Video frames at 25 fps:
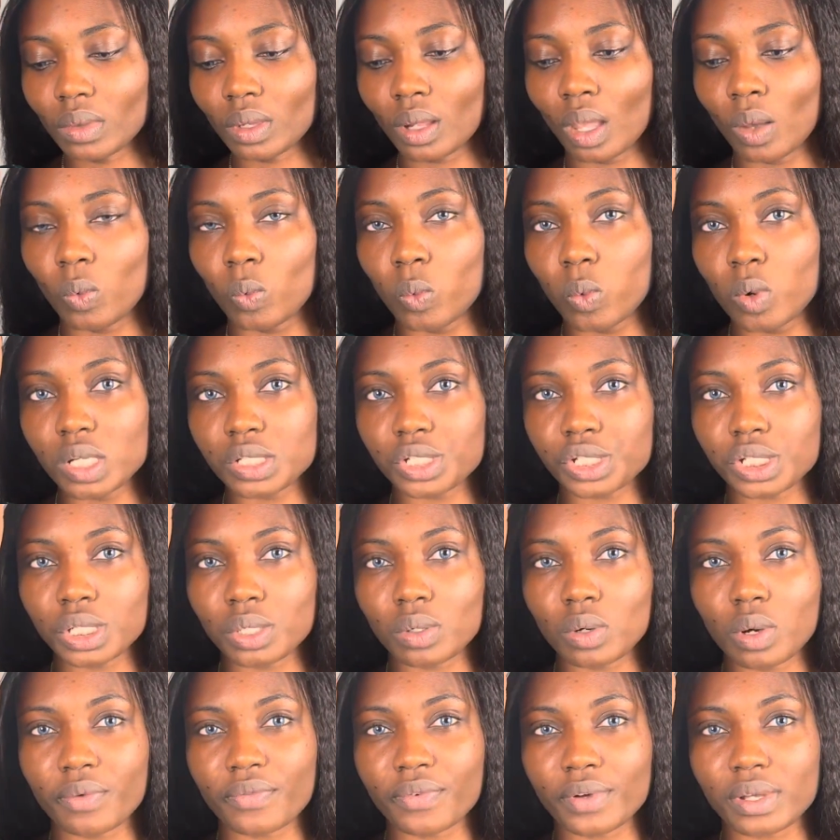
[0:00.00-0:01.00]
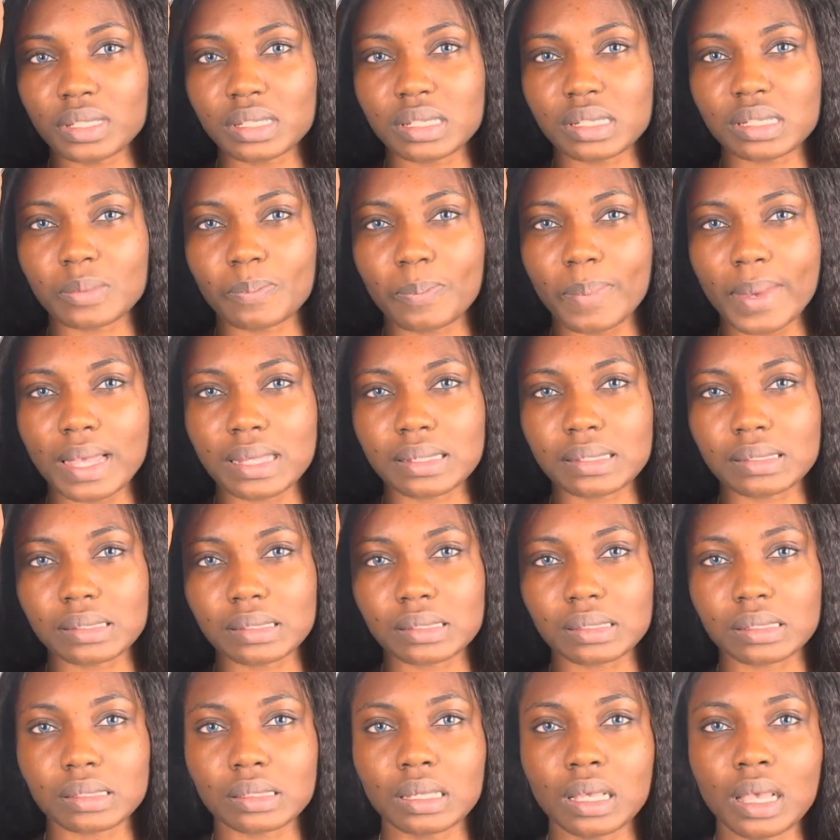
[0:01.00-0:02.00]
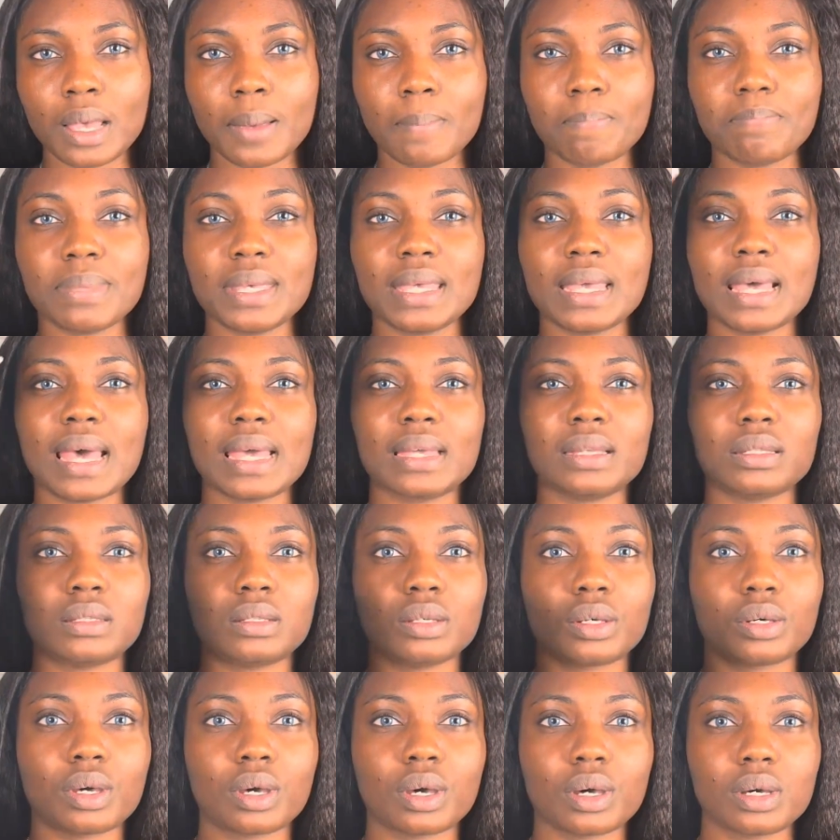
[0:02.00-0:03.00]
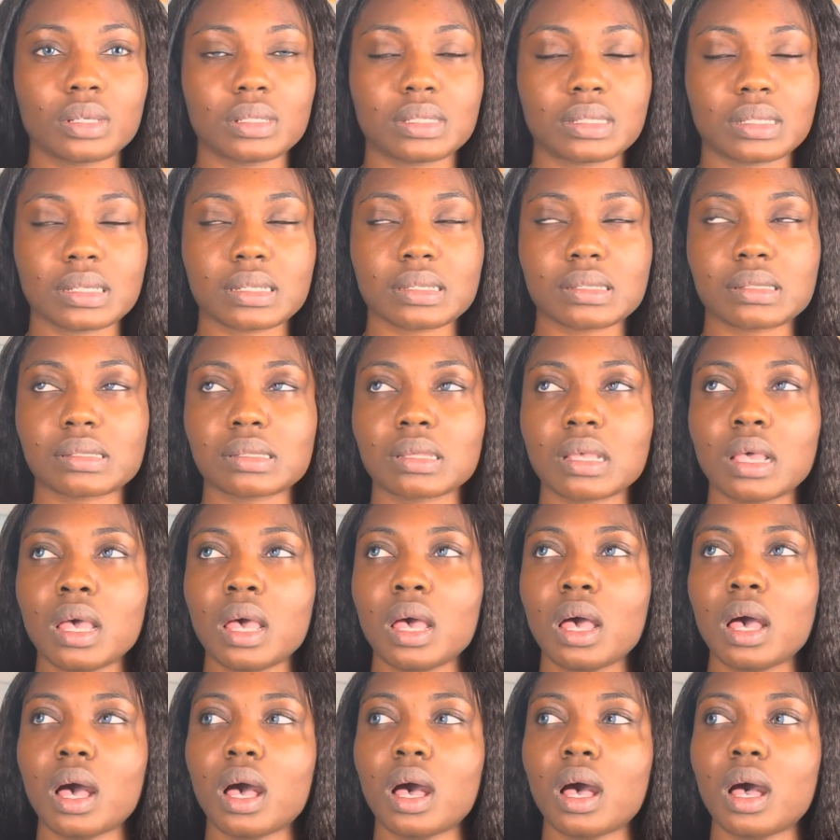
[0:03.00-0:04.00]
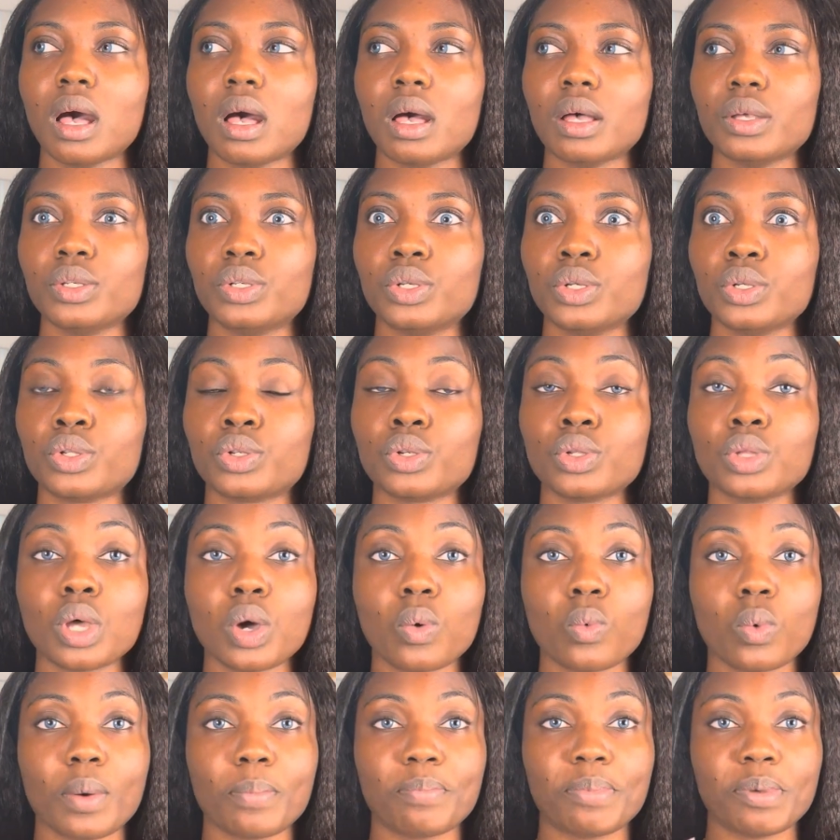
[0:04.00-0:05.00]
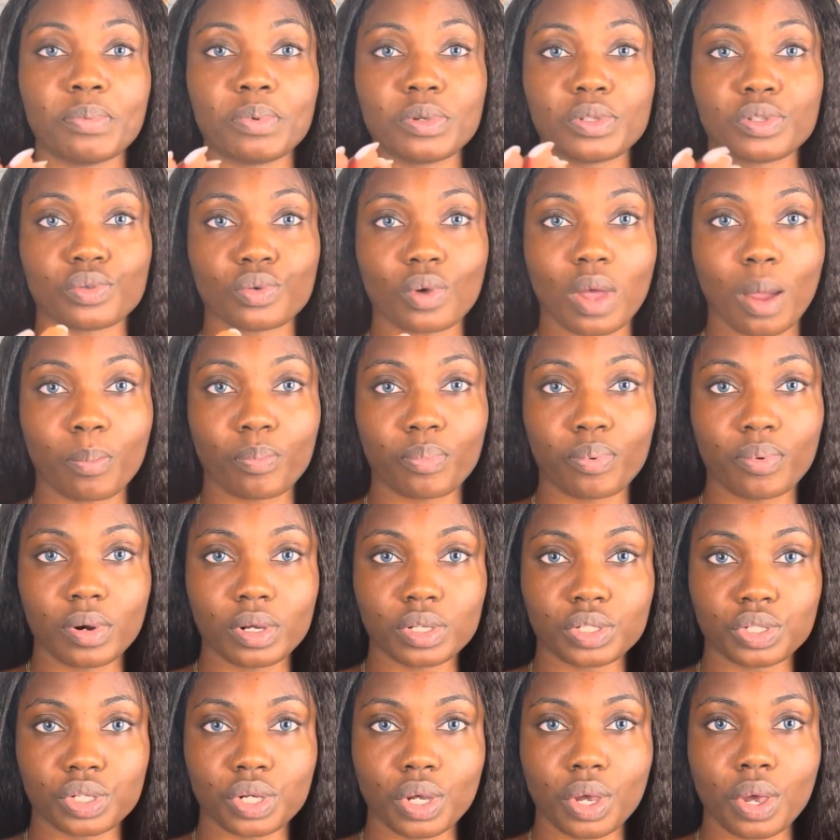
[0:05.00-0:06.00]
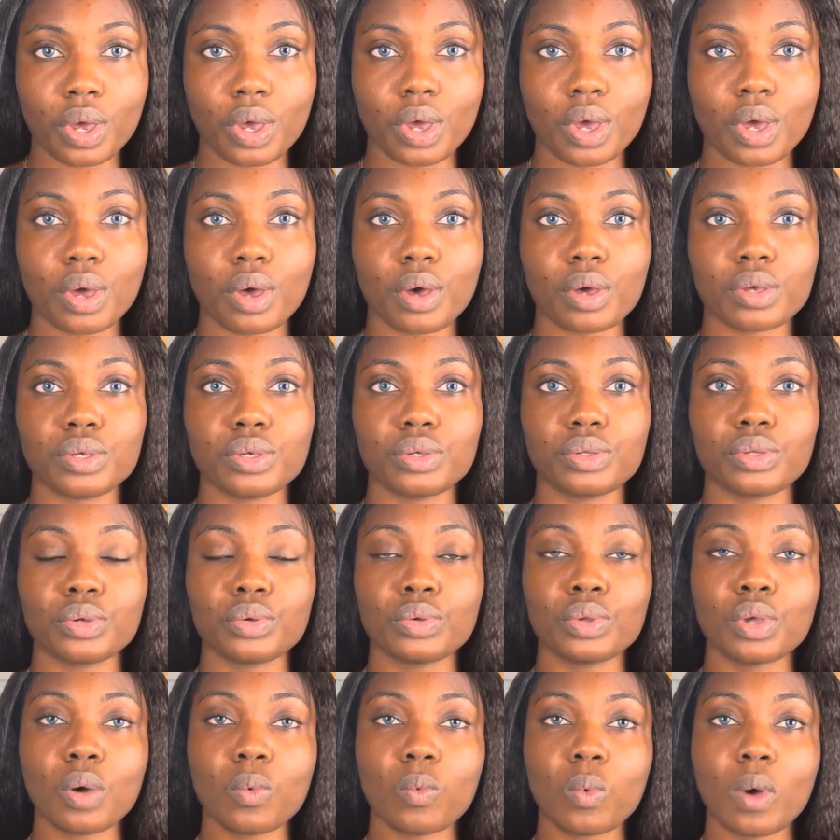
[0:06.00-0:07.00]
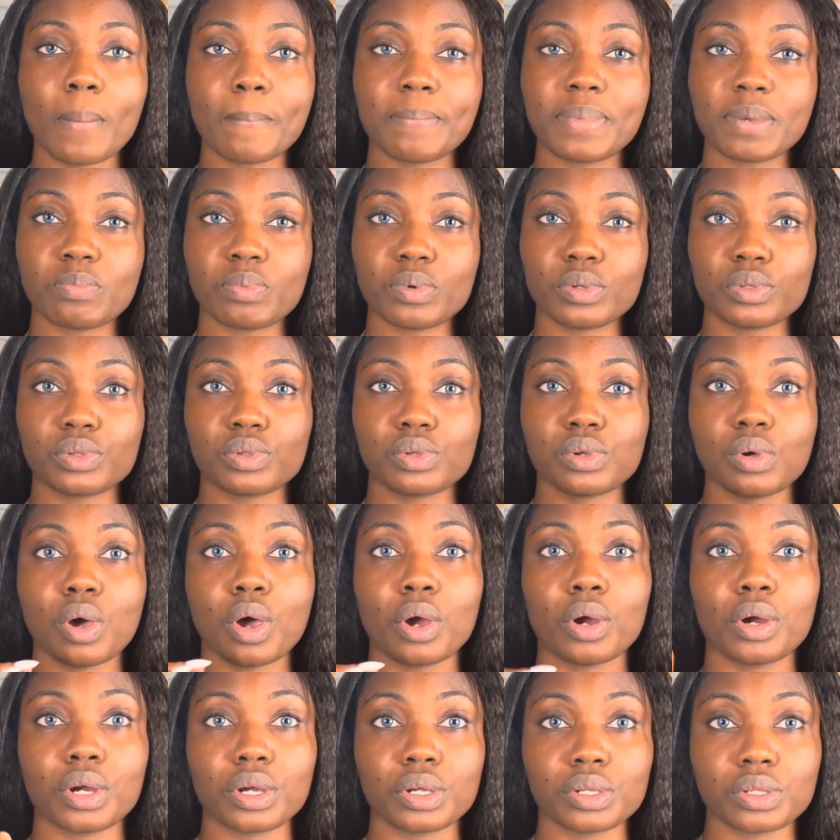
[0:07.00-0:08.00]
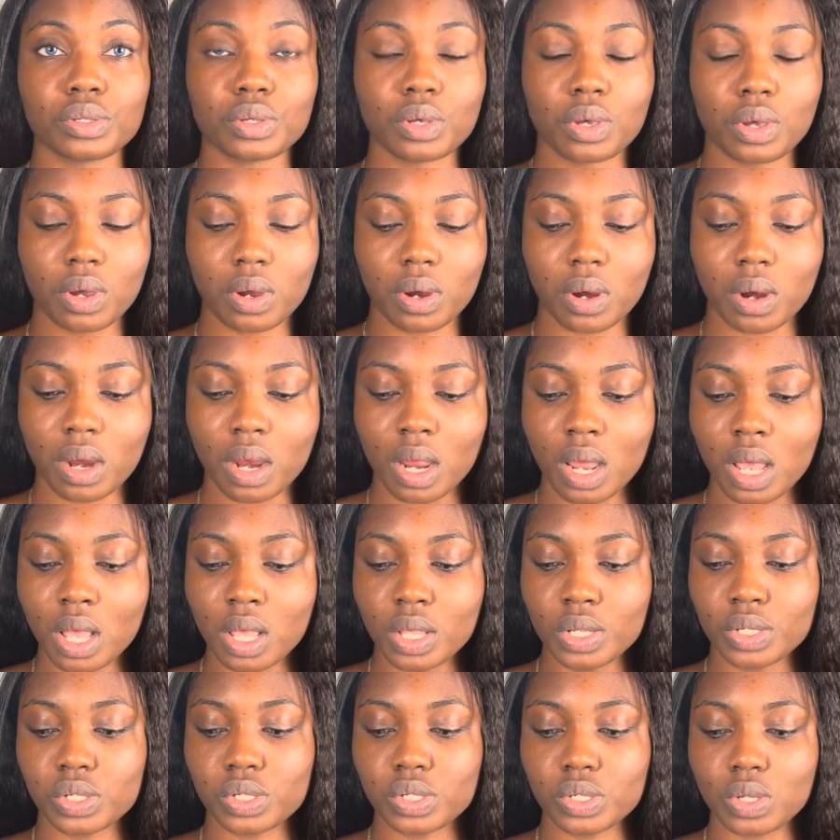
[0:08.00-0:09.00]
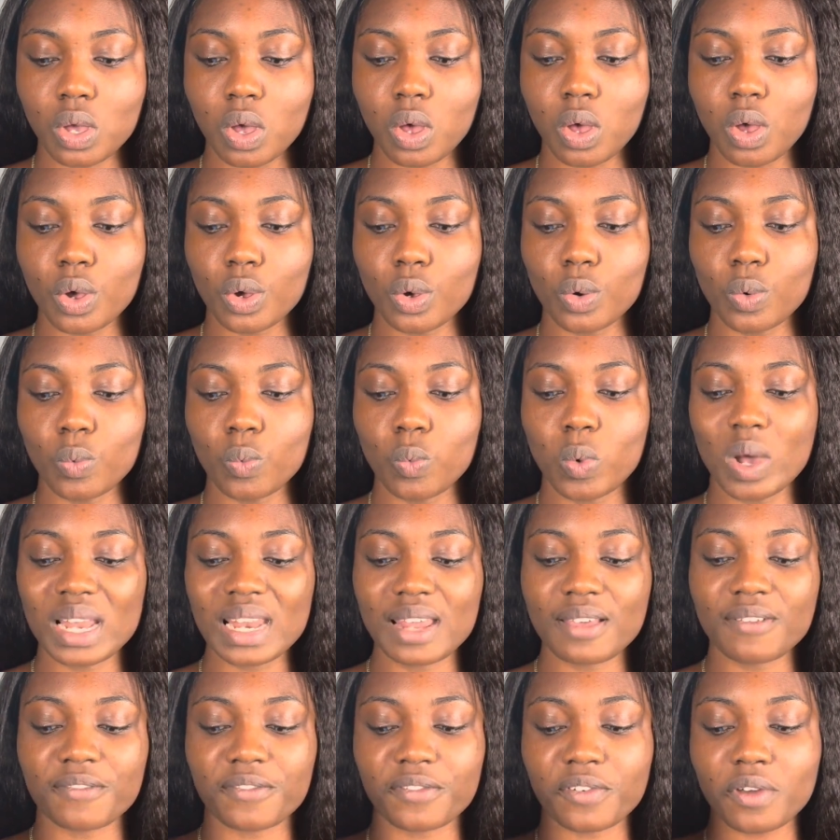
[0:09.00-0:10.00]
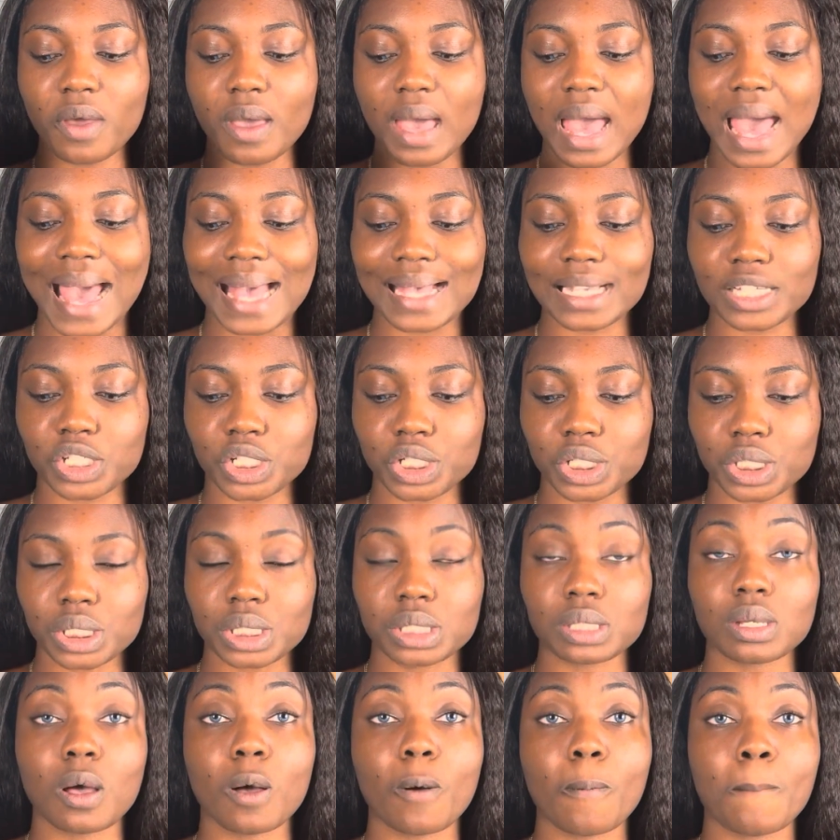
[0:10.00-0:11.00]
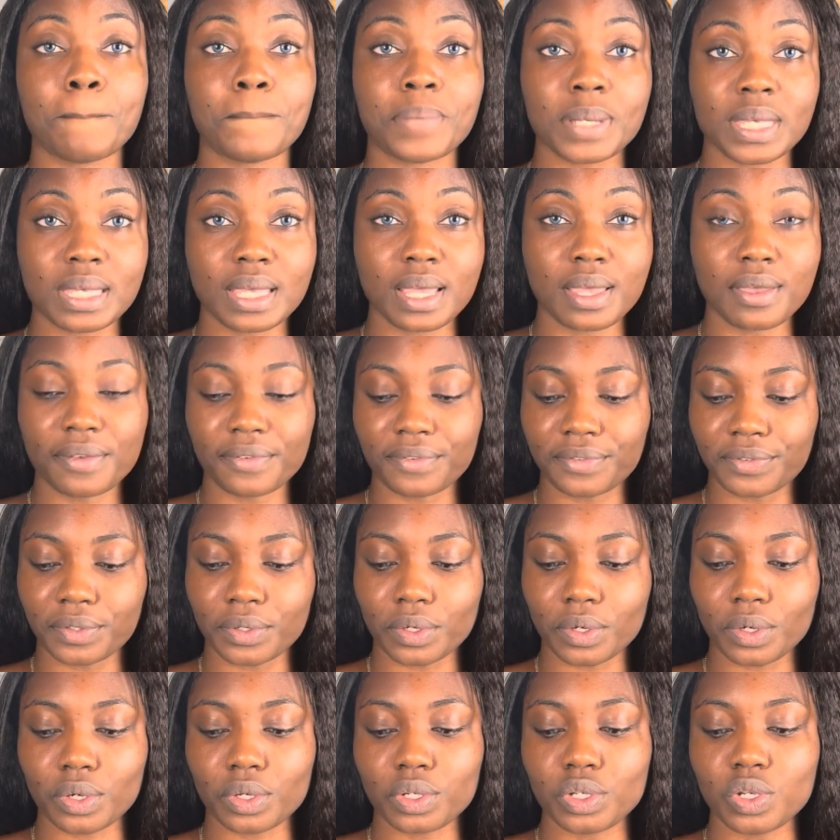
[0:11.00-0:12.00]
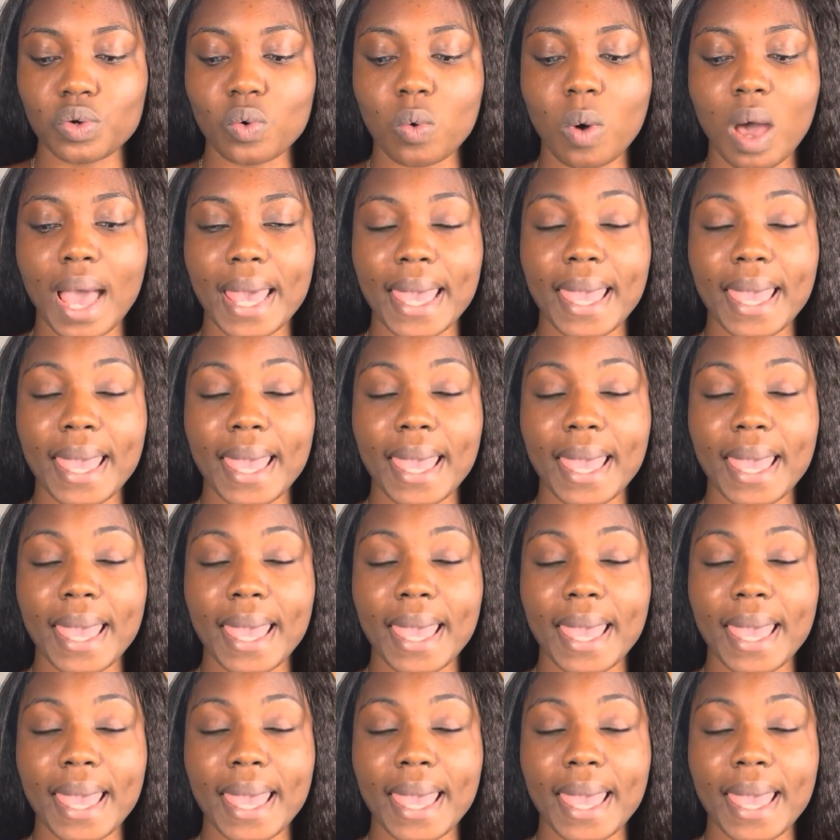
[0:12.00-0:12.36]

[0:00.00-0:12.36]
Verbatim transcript: watching over this person behind the curtains. Uh, you do not want people to approach her or you do not want people to hurt her. So, whatever action or behavior you are